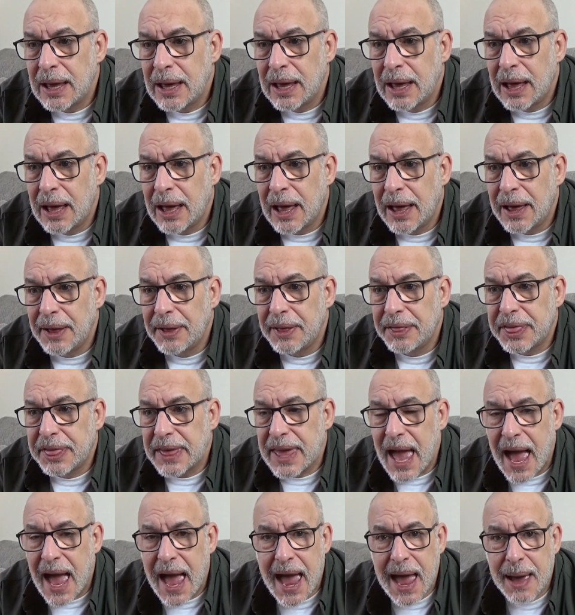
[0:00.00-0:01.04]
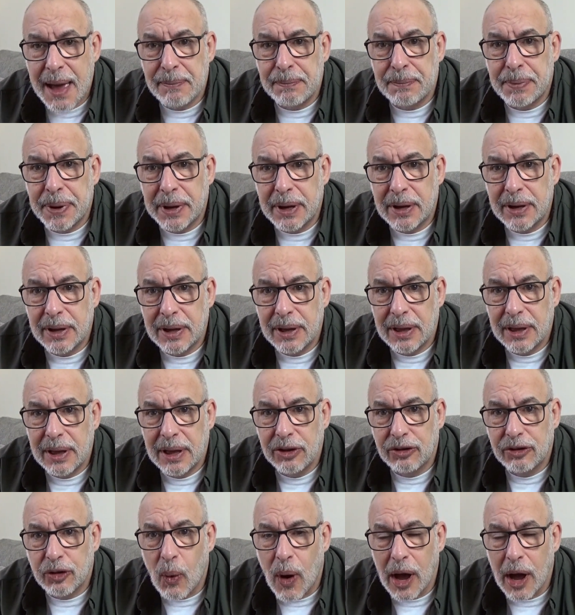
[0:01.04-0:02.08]
The app
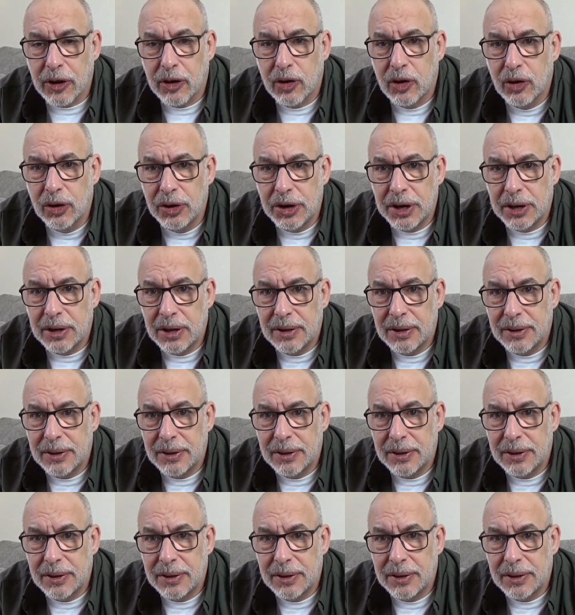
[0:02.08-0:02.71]
is quite good.